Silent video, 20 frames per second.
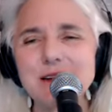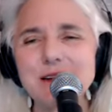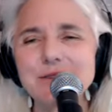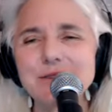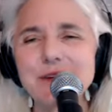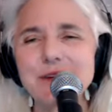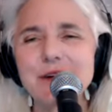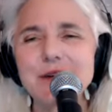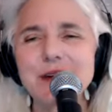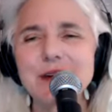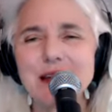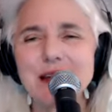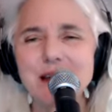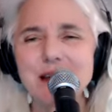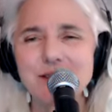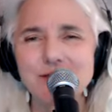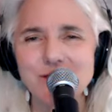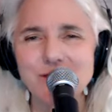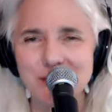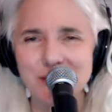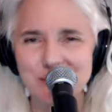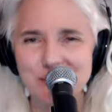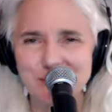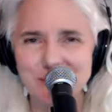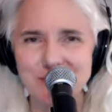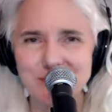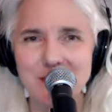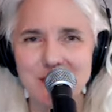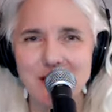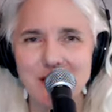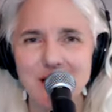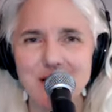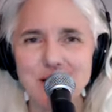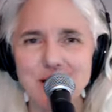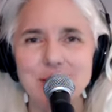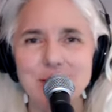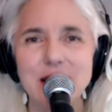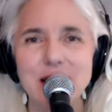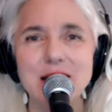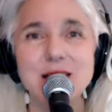very ancient,
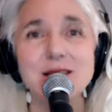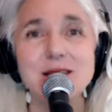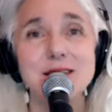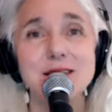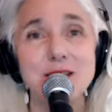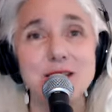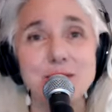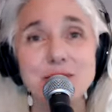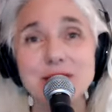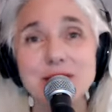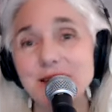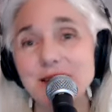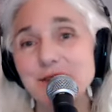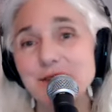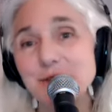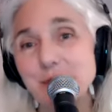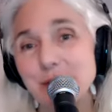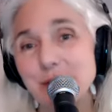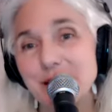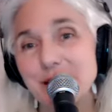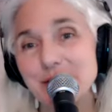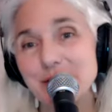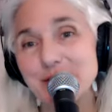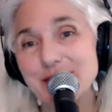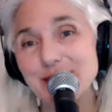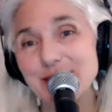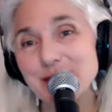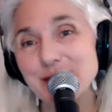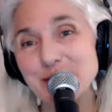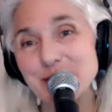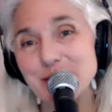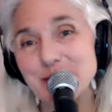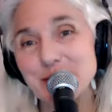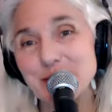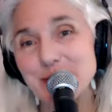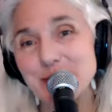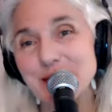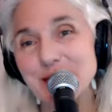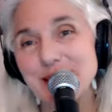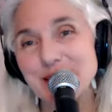and it's deeply inspiring
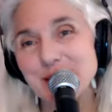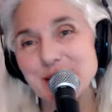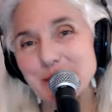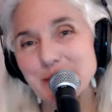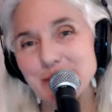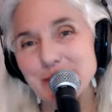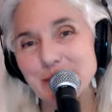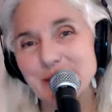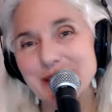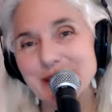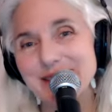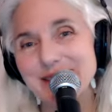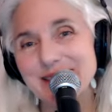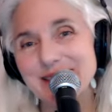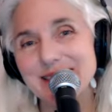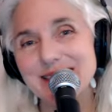to explore.